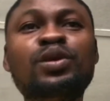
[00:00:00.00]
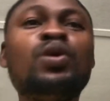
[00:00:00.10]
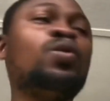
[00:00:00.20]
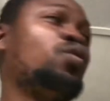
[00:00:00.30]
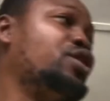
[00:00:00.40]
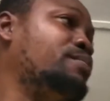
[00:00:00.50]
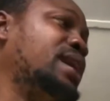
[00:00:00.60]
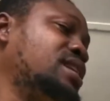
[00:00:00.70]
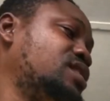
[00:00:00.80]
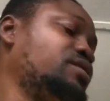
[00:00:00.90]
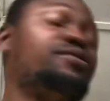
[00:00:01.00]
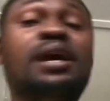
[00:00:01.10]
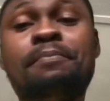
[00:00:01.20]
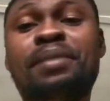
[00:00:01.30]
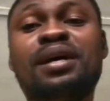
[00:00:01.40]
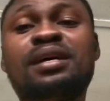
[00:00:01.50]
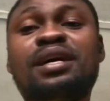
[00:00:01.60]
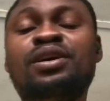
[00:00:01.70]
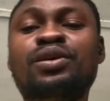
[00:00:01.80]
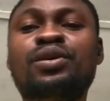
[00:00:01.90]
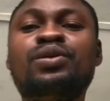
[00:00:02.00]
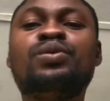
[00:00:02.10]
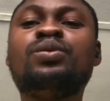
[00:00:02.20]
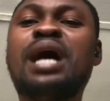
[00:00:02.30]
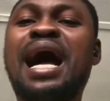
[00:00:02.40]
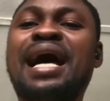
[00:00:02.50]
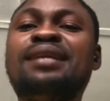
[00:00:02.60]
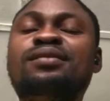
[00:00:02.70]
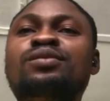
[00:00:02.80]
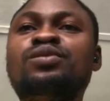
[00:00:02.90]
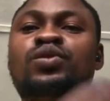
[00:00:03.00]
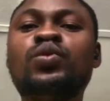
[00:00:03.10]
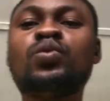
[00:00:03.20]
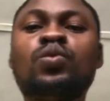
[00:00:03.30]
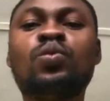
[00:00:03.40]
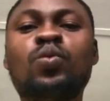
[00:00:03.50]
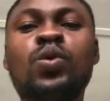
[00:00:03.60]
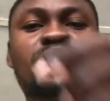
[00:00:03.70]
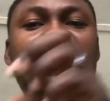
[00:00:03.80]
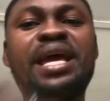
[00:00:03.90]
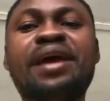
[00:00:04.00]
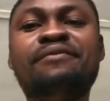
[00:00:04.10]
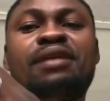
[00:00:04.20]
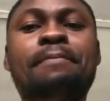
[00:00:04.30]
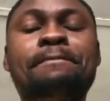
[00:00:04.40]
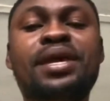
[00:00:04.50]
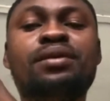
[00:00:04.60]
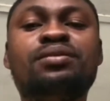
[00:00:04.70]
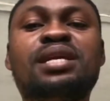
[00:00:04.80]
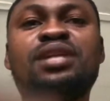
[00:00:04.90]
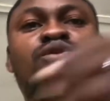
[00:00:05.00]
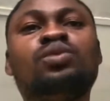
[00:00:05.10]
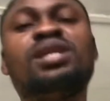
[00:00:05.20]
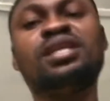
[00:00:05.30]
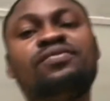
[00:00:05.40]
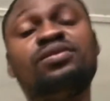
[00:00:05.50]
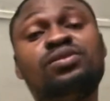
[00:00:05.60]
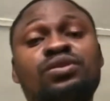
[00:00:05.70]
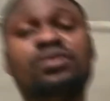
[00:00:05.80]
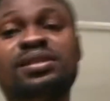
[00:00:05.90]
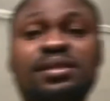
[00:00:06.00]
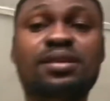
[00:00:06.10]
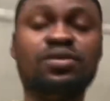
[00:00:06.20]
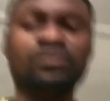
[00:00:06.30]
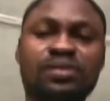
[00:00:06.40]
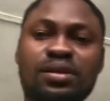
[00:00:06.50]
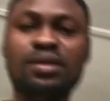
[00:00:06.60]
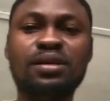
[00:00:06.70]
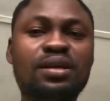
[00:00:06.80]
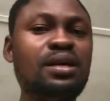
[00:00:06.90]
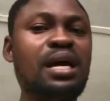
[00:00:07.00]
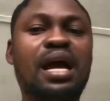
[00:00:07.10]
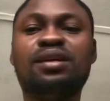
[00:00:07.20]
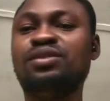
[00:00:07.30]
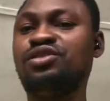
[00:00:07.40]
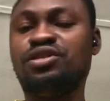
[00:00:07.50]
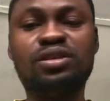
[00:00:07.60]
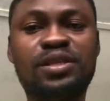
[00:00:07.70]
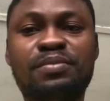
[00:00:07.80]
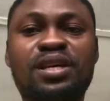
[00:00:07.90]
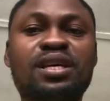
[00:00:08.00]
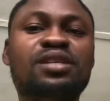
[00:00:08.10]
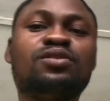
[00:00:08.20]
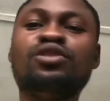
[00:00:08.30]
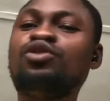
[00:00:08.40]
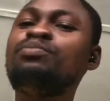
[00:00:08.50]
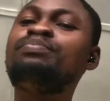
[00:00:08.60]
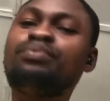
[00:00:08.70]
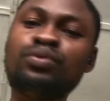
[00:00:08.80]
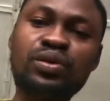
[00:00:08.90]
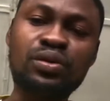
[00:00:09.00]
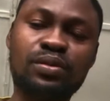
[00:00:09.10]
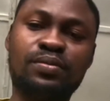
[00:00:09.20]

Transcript: When you blend into fine powder, you add to whatever meal that you are giving to your snails. Trust me, it's going to boost